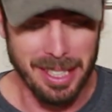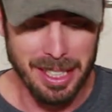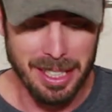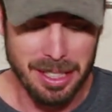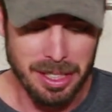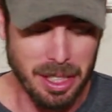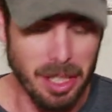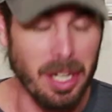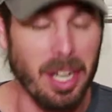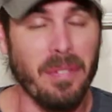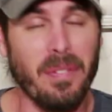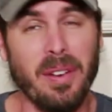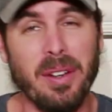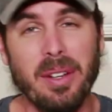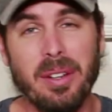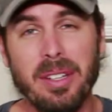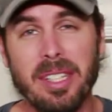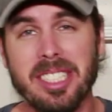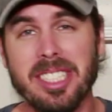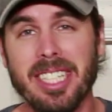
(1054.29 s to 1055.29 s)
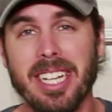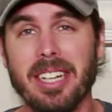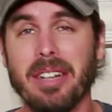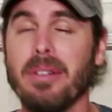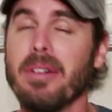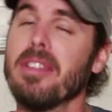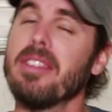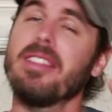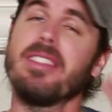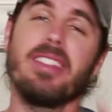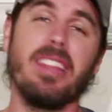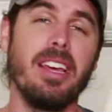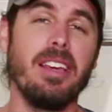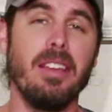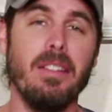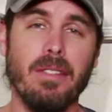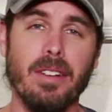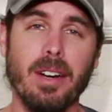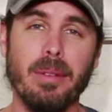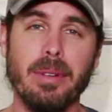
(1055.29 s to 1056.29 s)
So if you're new to the channel, thank
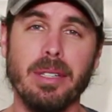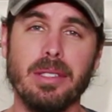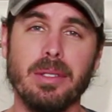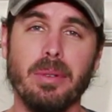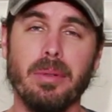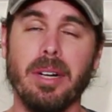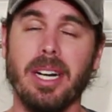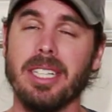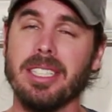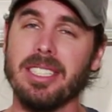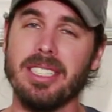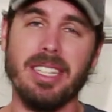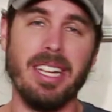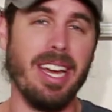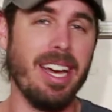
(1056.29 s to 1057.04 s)
you very much for watching.